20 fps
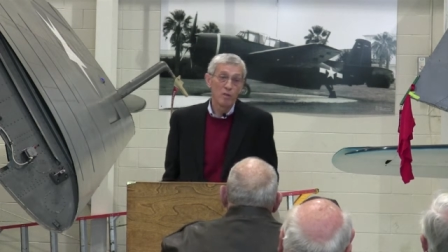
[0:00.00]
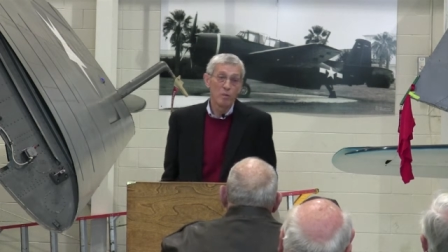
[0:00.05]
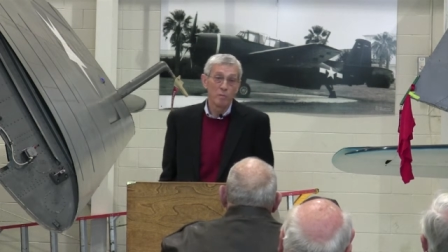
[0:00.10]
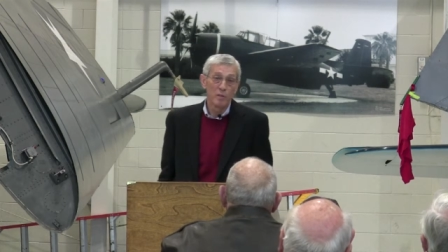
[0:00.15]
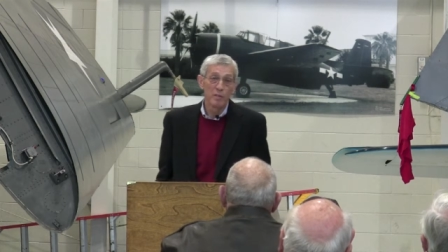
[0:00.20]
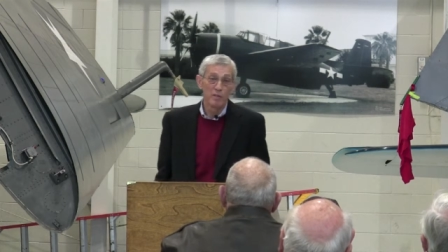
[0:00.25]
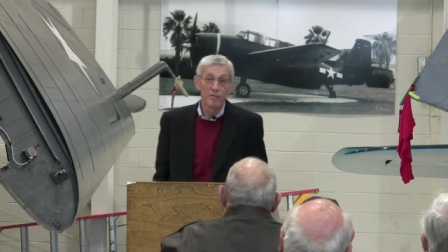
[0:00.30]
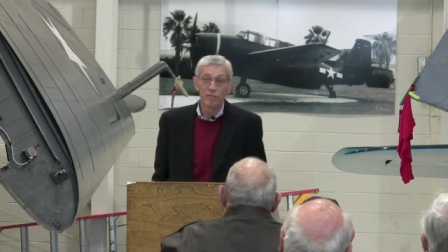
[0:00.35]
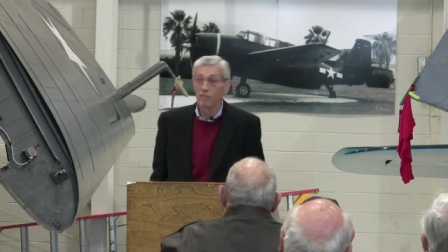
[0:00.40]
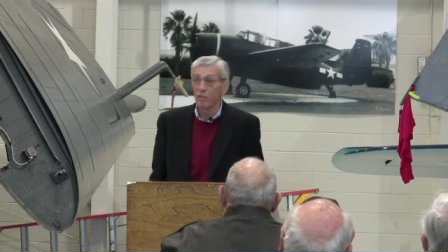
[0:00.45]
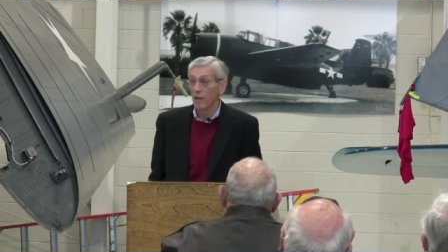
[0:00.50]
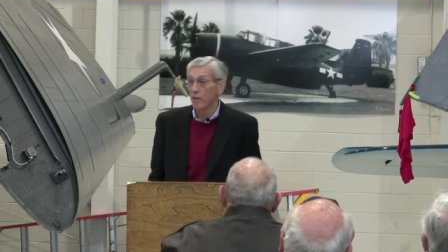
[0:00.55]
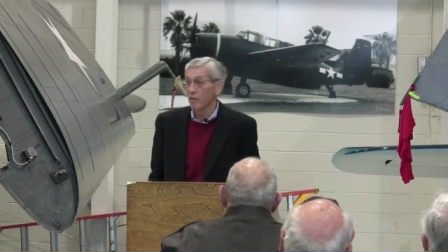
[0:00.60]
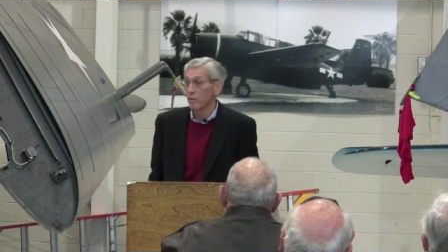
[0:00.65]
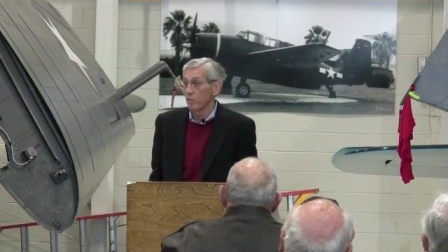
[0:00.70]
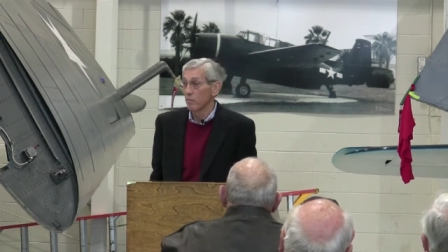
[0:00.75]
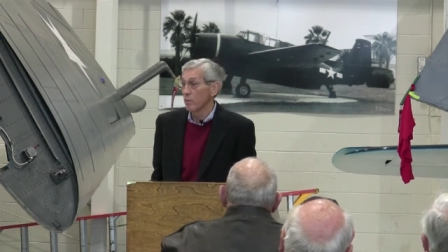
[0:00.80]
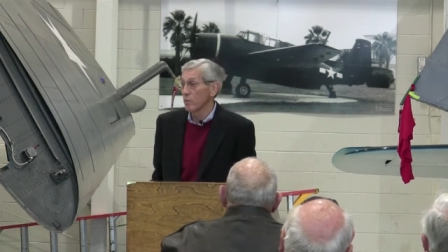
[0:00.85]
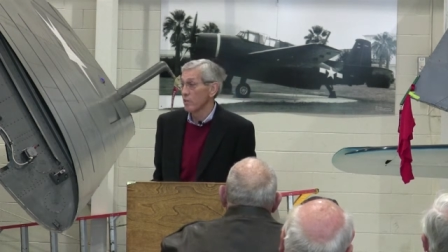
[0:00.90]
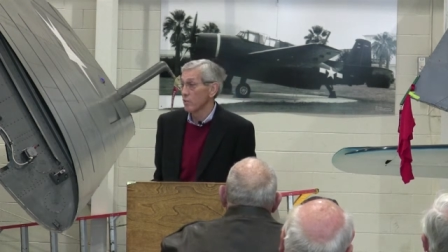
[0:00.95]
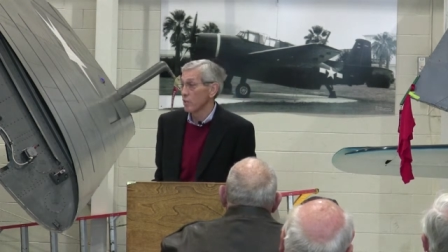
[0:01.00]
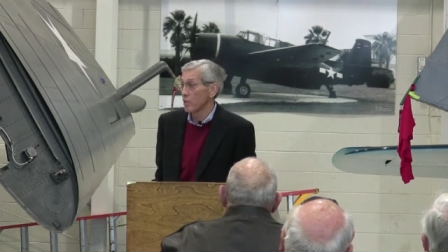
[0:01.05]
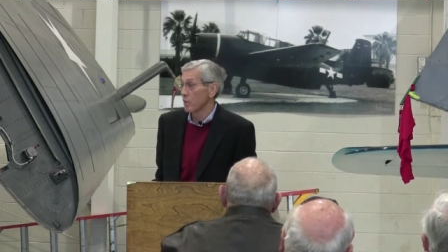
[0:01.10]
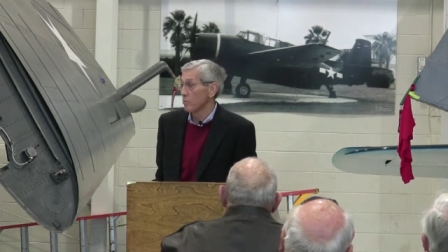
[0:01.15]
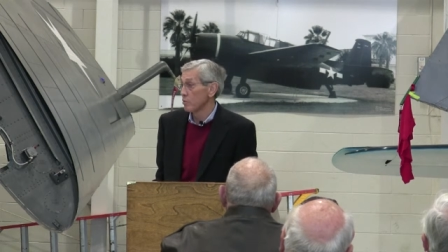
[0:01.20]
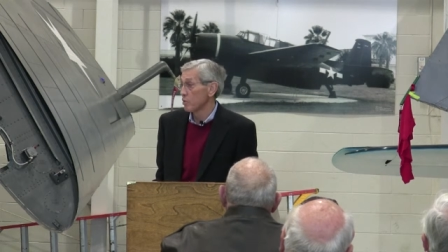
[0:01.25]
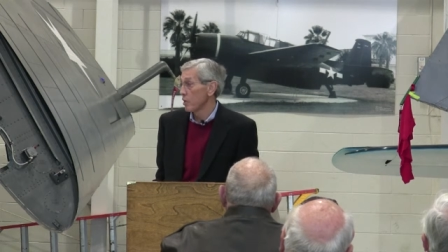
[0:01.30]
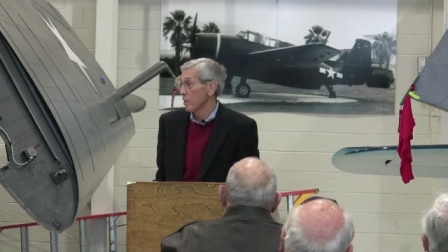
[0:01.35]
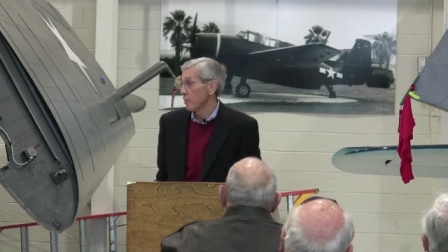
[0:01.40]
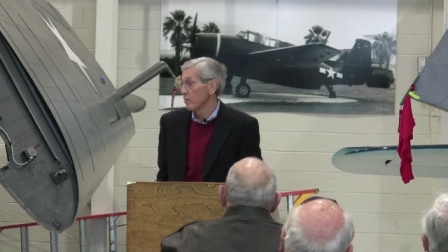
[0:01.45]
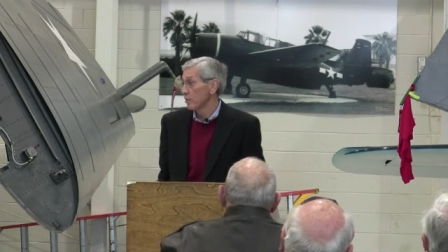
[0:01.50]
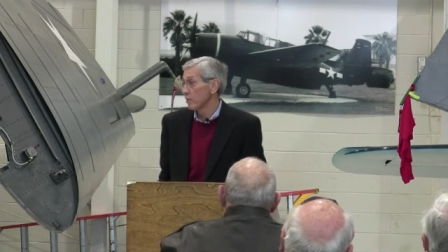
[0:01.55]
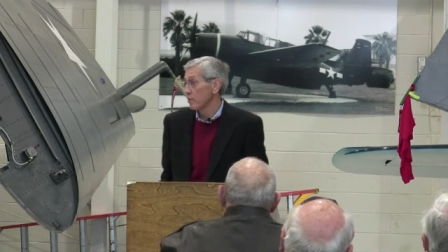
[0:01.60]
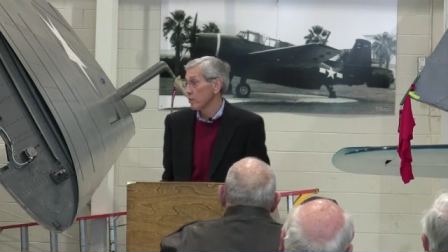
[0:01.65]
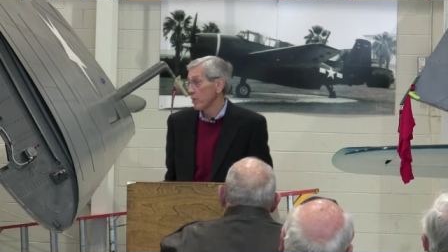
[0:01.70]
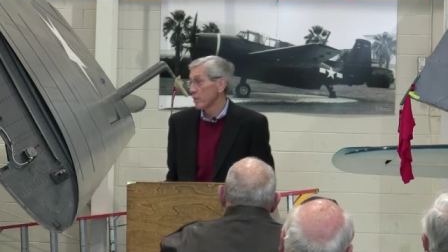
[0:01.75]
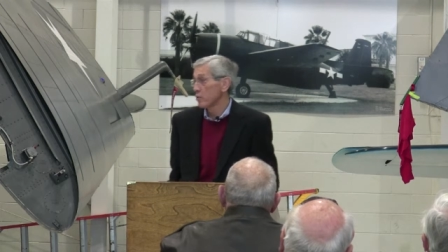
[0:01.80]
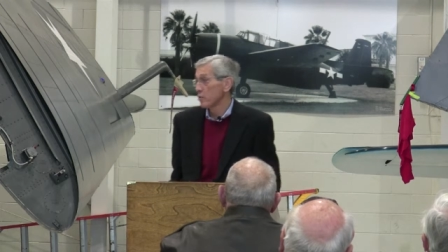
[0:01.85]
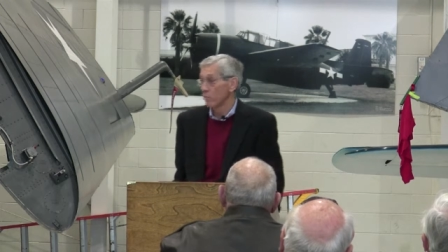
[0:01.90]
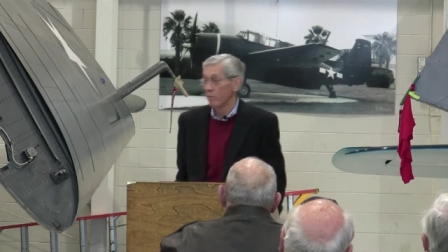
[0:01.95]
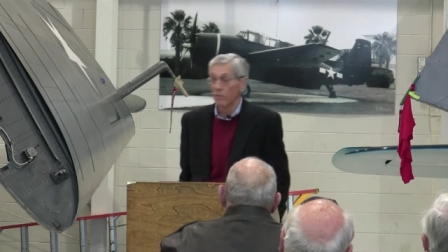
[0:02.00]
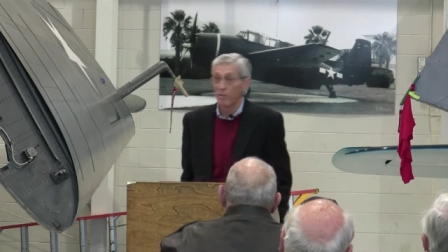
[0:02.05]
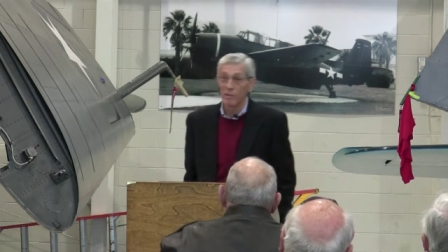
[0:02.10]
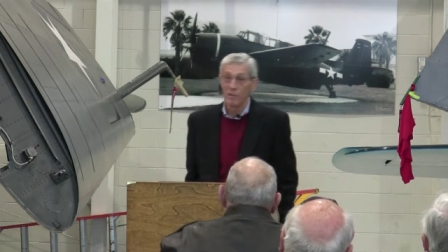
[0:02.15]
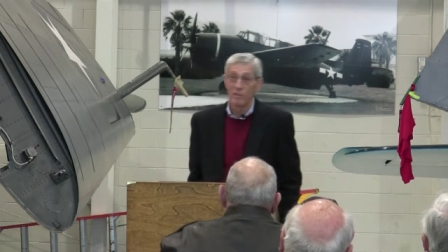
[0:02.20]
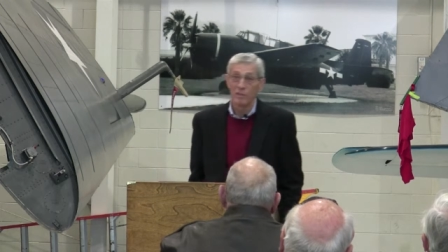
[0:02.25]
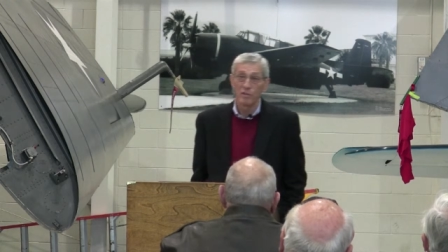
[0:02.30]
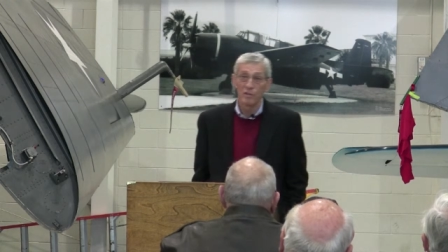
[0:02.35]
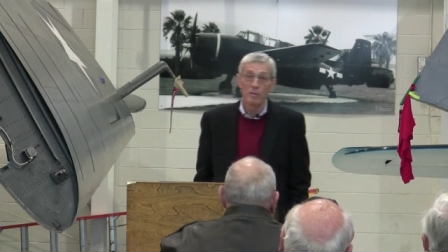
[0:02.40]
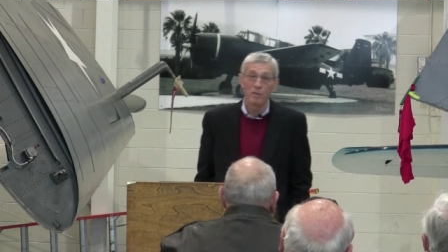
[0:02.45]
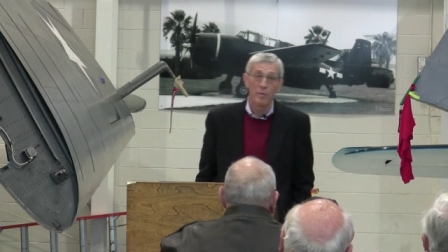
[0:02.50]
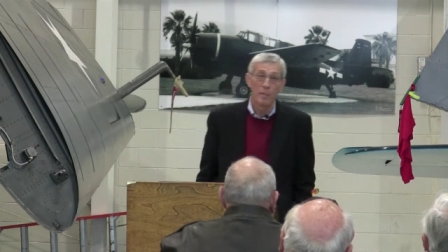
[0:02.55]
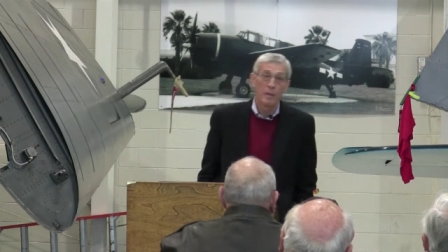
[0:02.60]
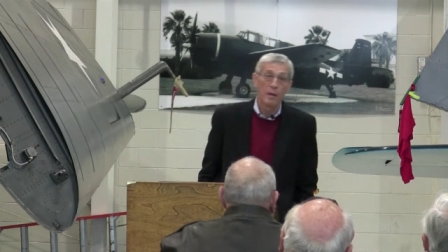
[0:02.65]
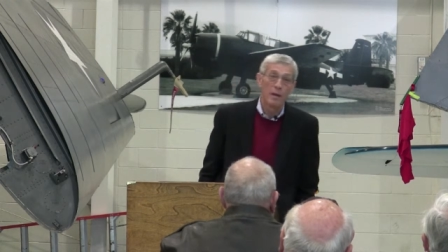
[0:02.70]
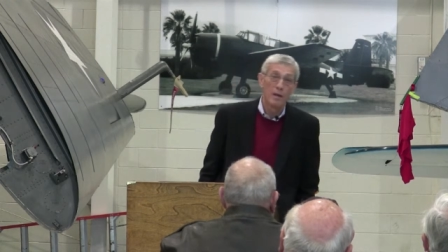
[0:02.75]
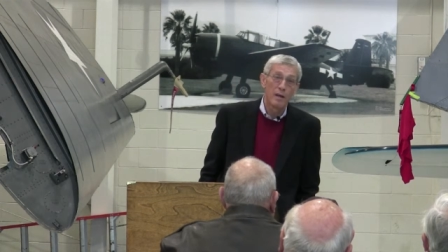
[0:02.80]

We normally cycled with the same cycle the jets were on. So